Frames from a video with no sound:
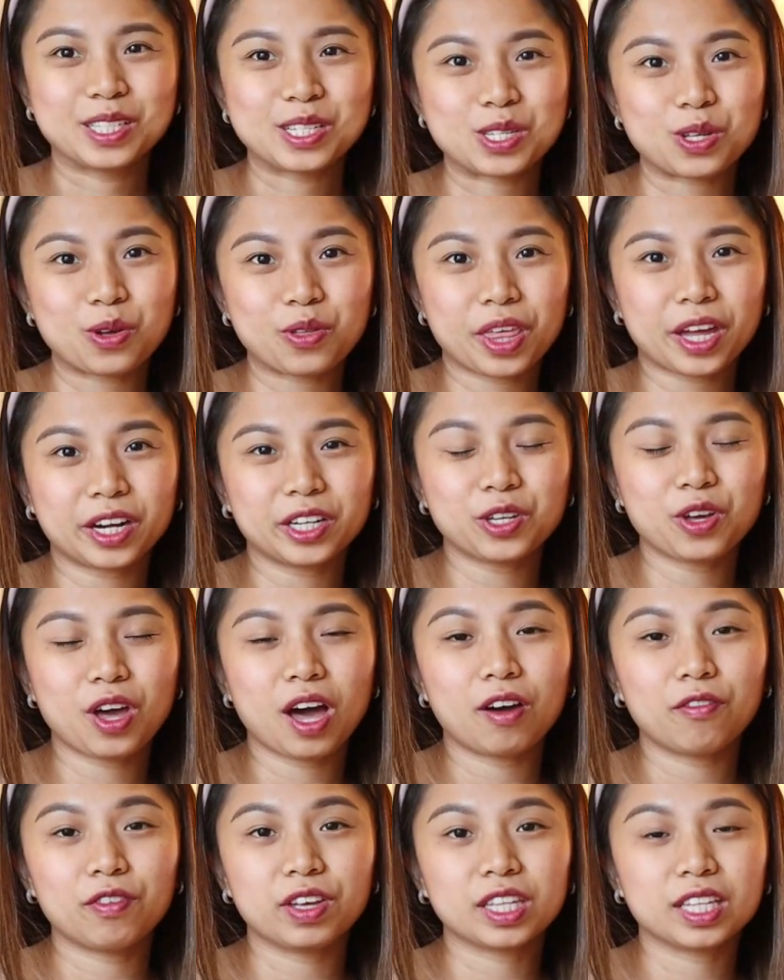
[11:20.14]
So there you
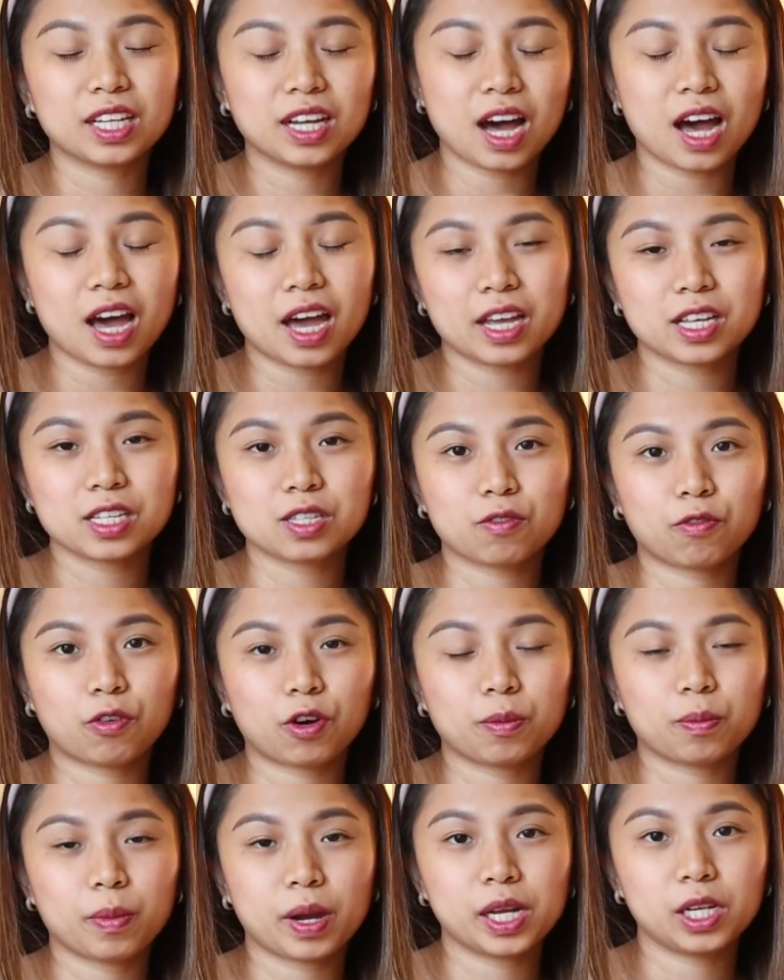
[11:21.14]
have it, guys,
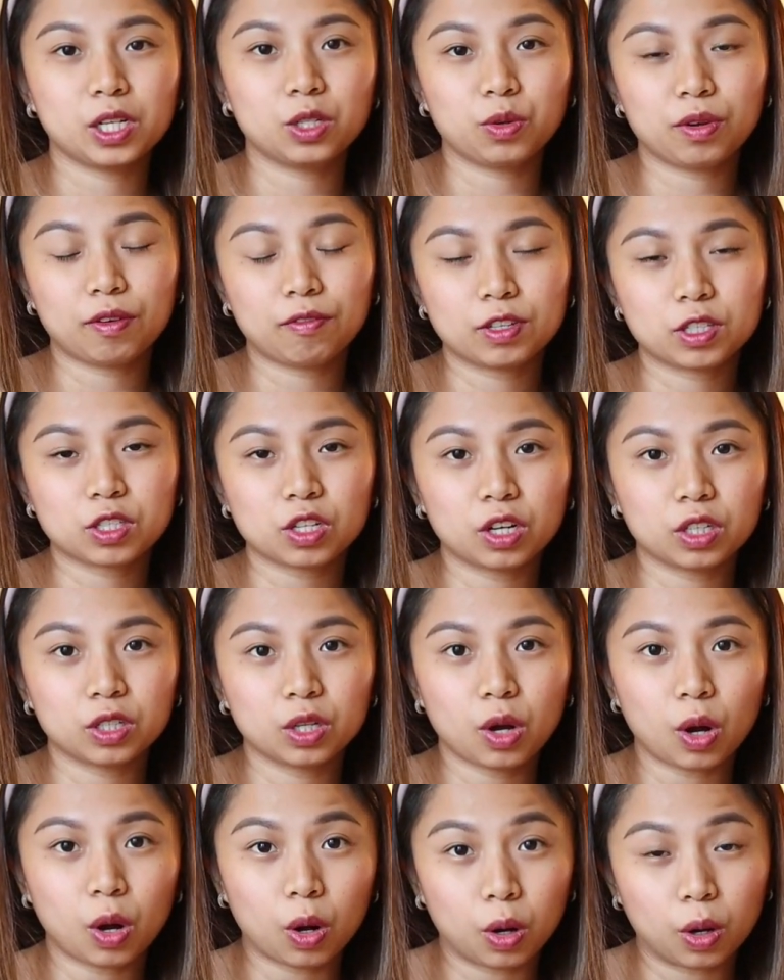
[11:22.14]
for my Louis
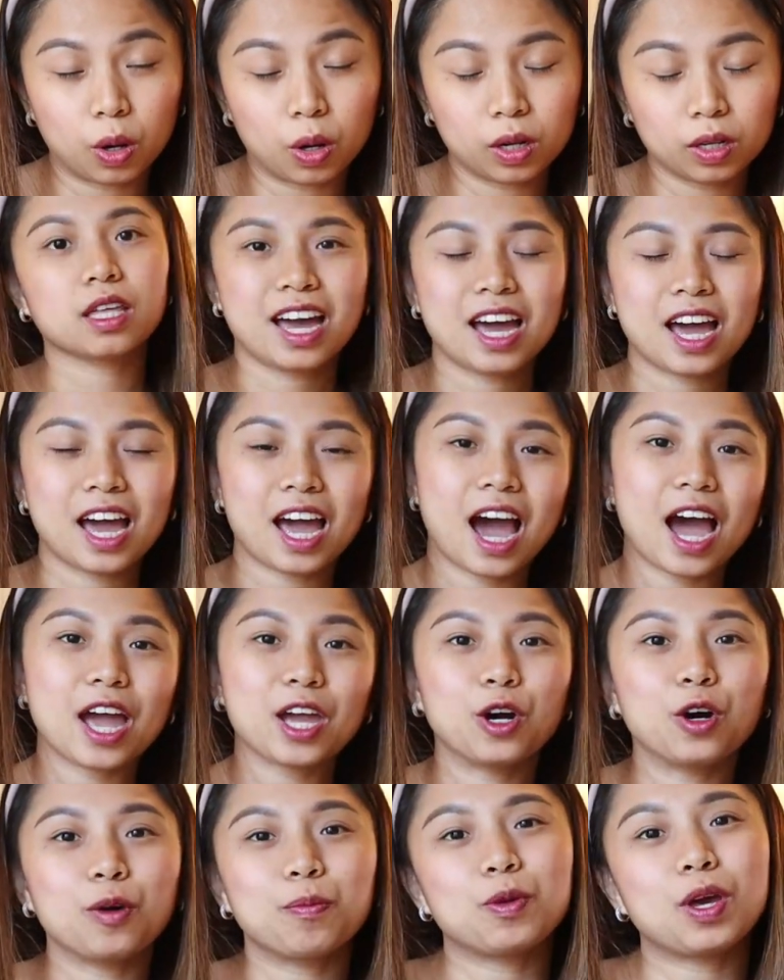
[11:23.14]
Vuitton haul.
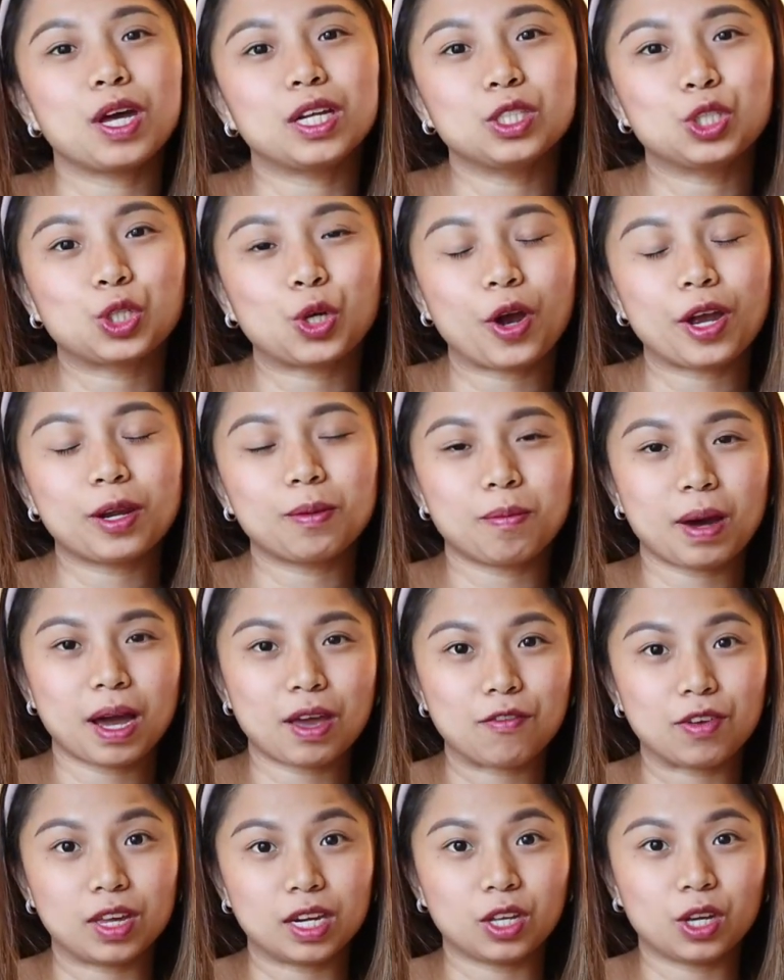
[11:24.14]
I hope you enjoyed
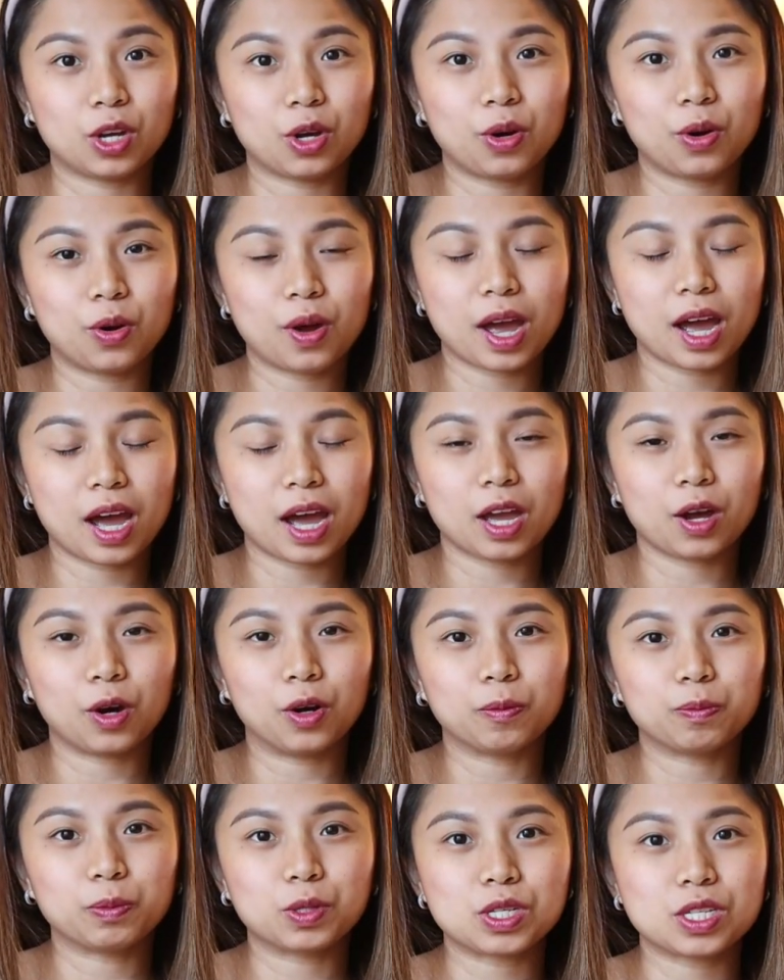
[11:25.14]
my video. I
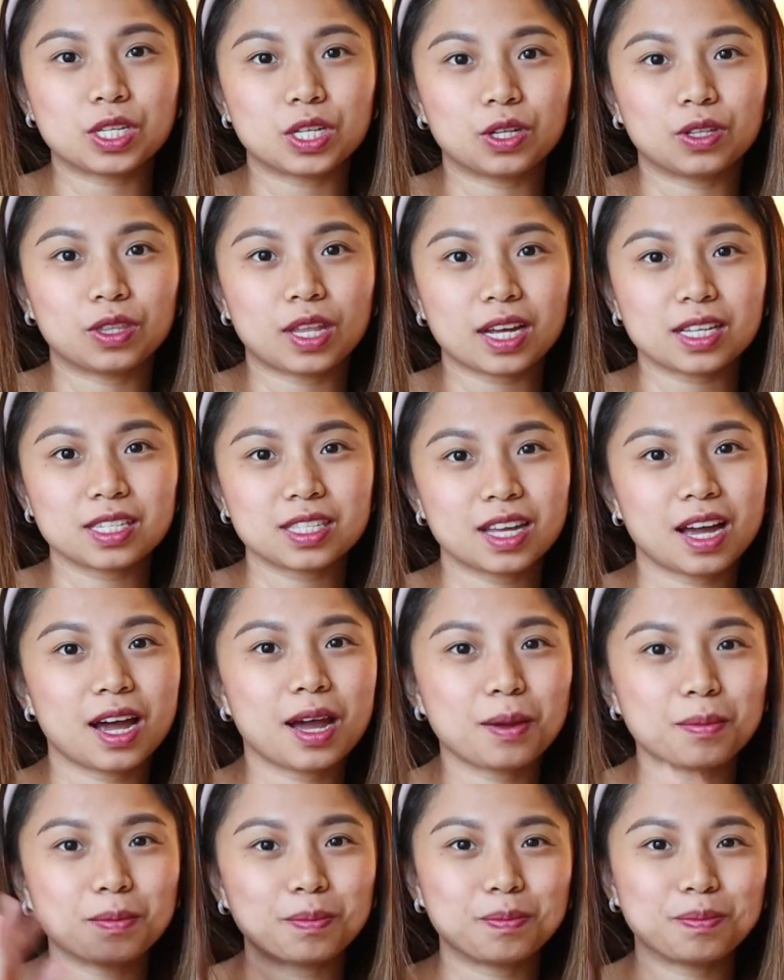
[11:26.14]
hope to see you next
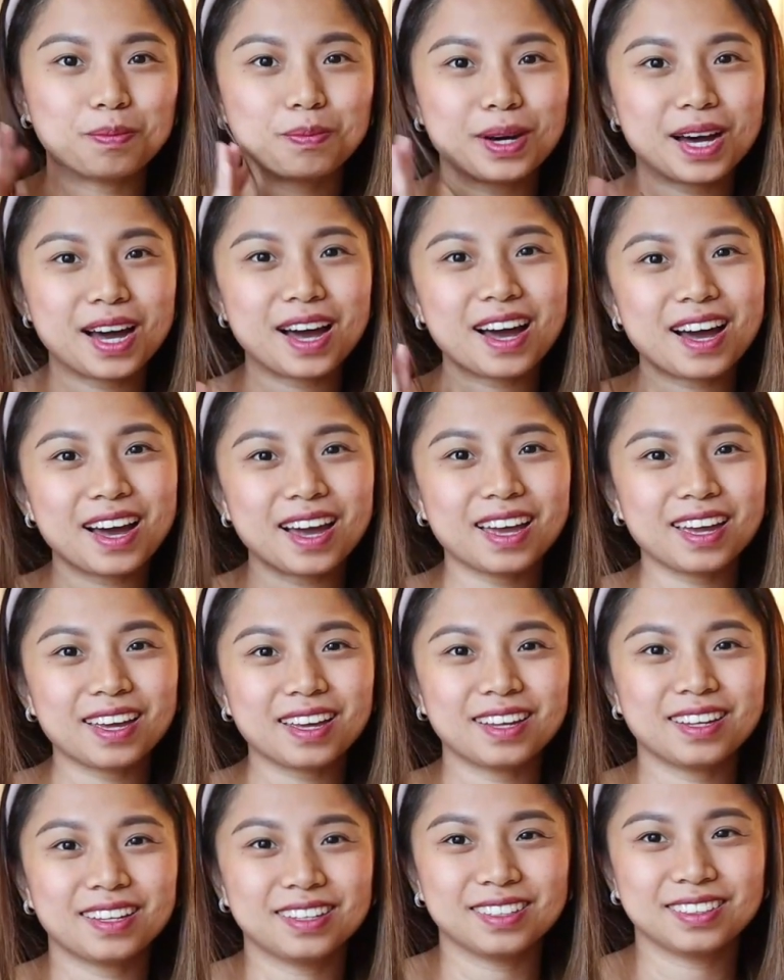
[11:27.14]
time.
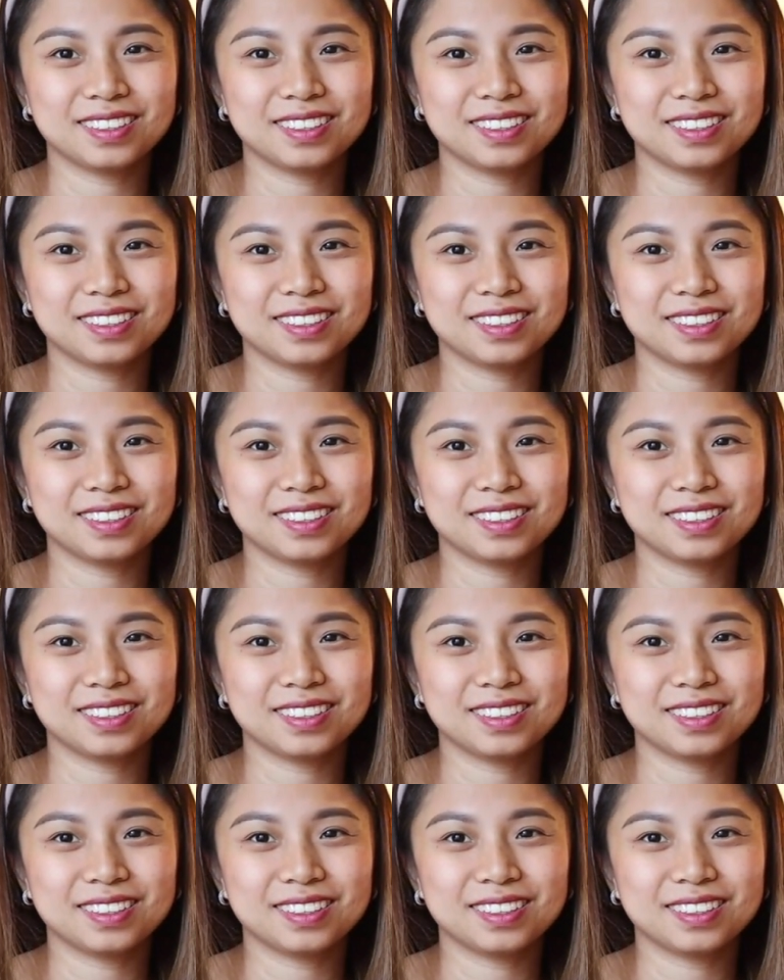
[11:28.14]
Bye.